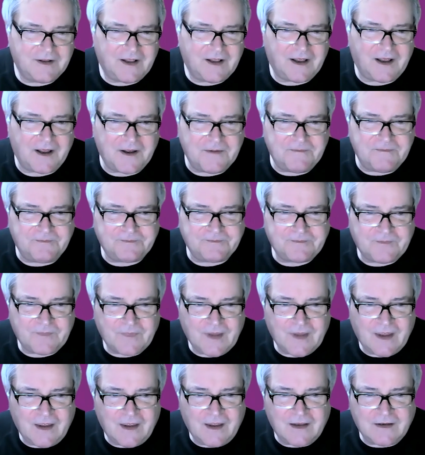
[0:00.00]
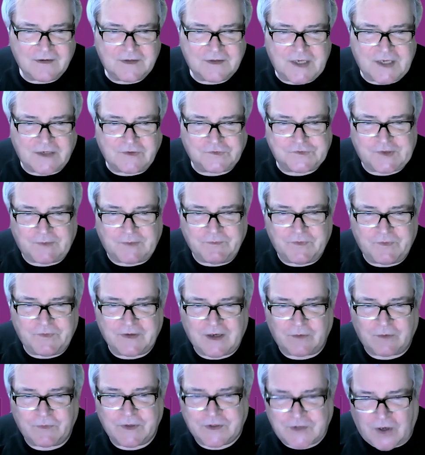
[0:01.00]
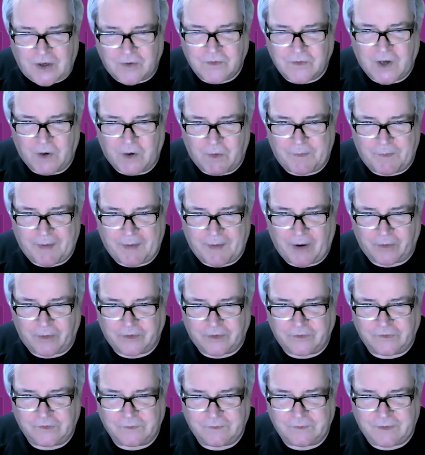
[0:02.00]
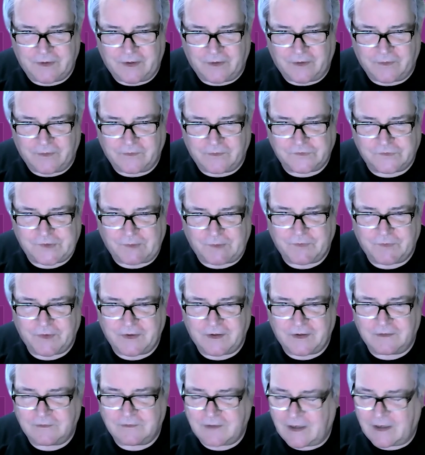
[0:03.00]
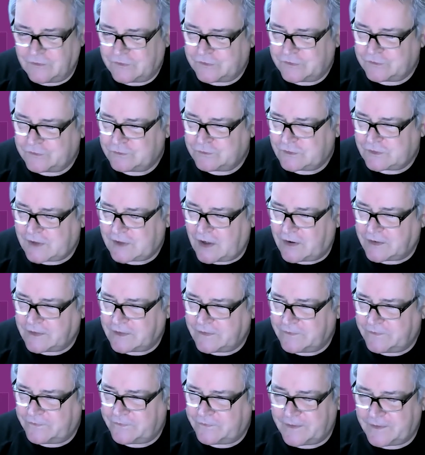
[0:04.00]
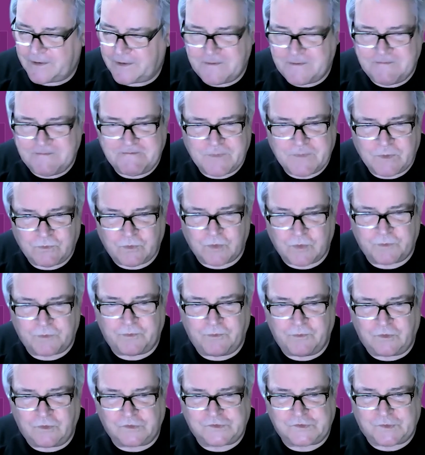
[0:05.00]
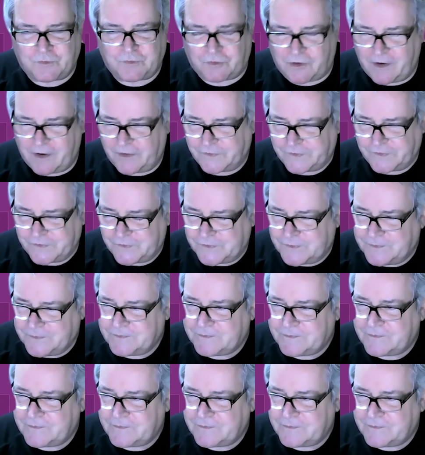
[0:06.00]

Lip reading: um, tell us something that we don't know about you. You know, something that's kind of will surprise us.